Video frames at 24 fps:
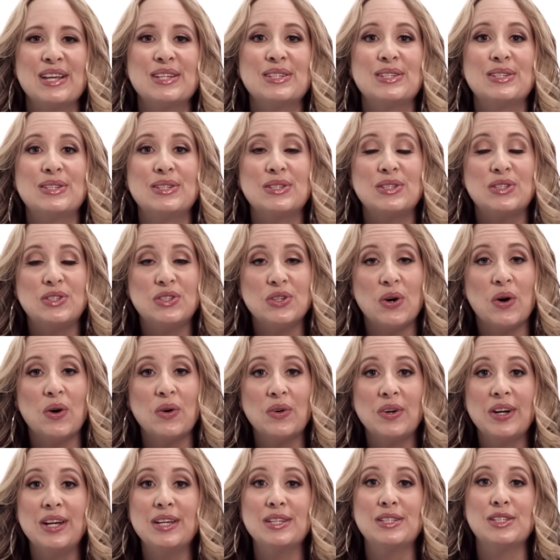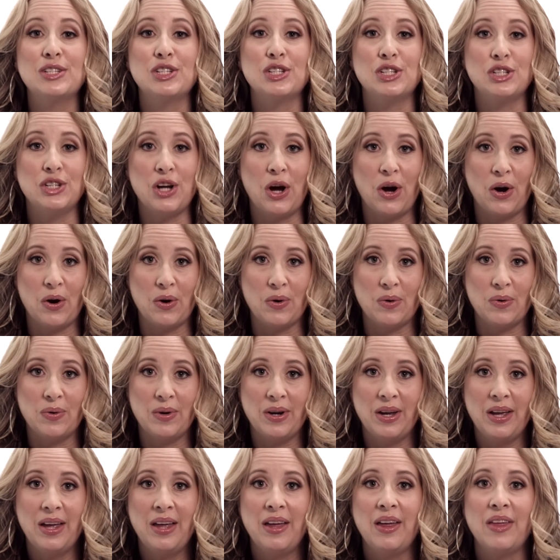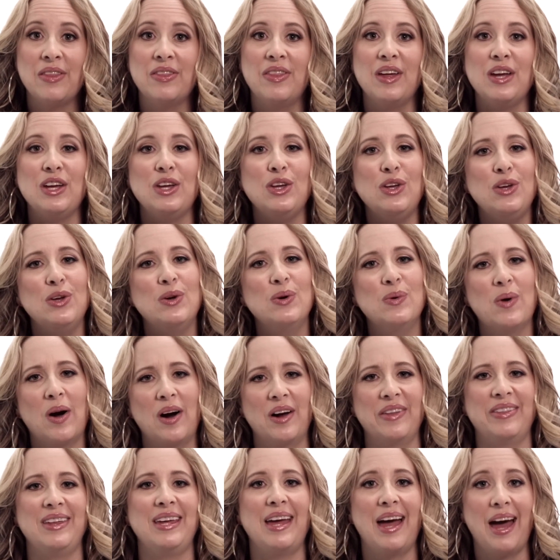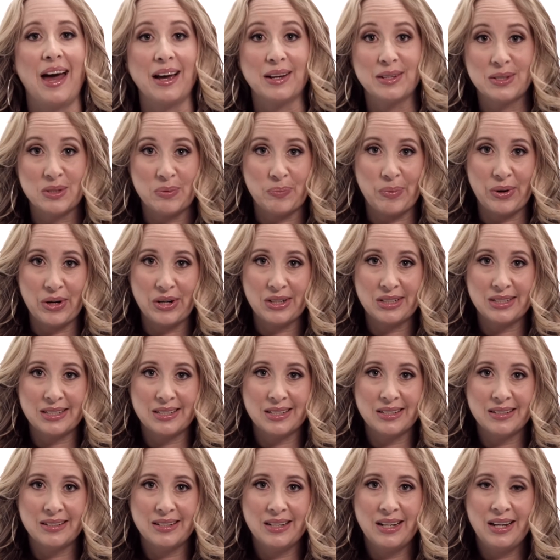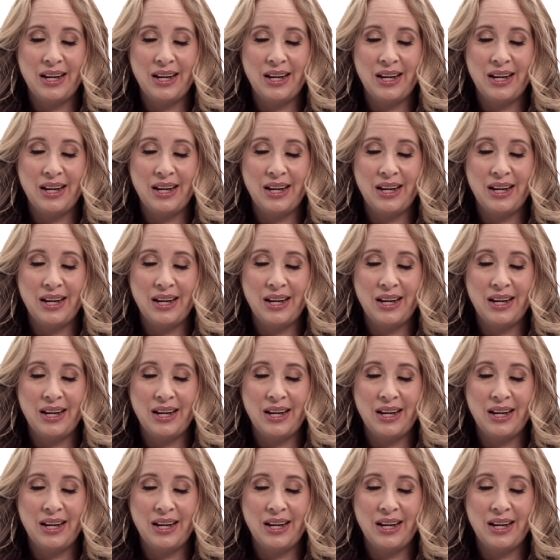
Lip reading: Stories show that you are the expert.